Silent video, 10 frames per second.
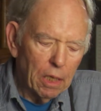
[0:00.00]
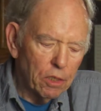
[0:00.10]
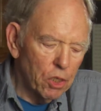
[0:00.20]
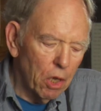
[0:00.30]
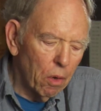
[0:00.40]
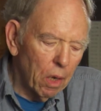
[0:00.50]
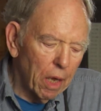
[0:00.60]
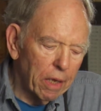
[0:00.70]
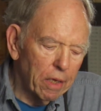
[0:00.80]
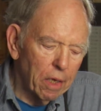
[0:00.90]
So
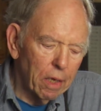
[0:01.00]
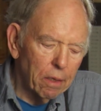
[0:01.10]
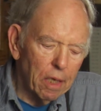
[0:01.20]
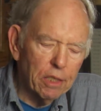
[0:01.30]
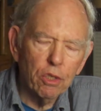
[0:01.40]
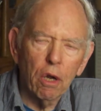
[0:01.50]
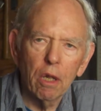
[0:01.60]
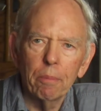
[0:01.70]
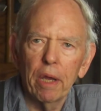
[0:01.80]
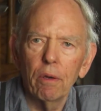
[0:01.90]
I
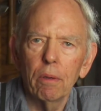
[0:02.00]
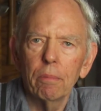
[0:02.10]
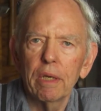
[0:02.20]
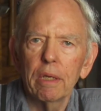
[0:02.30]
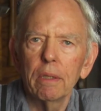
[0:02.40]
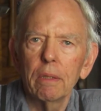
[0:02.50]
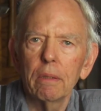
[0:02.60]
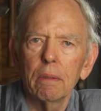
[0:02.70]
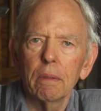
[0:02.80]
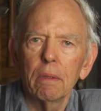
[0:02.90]
started my
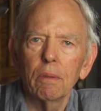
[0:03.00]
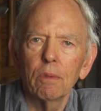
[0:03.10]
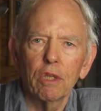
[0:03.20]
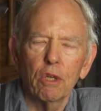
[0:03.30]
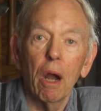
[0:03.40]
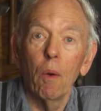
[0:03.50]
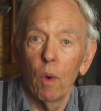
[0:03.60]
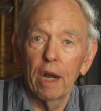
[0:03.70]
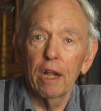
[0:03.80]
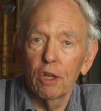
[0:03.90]
own guitar. I
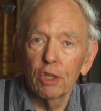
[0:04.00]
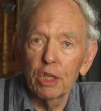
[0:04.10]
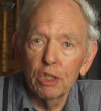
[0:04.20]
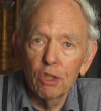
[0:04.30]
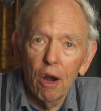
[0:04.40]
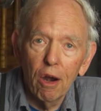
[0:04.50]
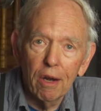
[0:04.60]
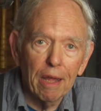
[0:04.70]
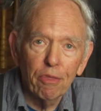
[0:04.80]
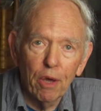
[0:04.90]
wanted a good guitar,
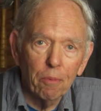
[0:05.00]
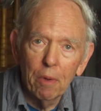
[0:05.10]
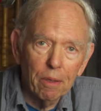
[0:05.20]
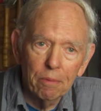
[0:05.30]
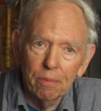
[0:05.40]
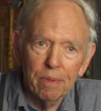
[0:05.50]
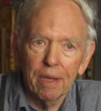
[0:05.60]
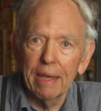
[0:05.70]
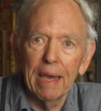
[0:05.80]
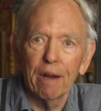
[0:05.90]
and I thought, well,
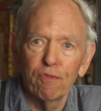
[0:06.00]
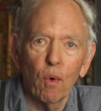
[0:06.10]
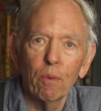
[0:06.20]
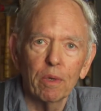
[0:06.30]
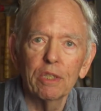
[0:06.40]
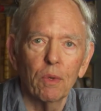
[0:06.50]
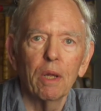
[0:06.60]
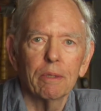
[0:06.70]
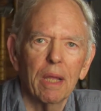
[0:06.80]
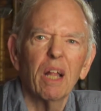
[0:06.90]
I can't afford one, so
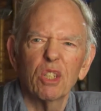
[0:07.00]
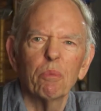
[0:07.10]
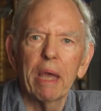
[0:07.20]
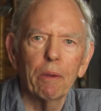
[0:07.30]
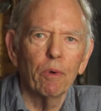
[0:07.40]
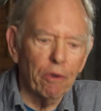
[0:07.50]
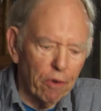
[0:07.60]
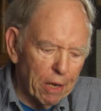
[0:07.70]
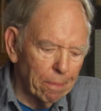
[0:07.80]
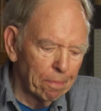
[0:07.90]
I'll just make one,
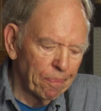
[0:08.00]
right?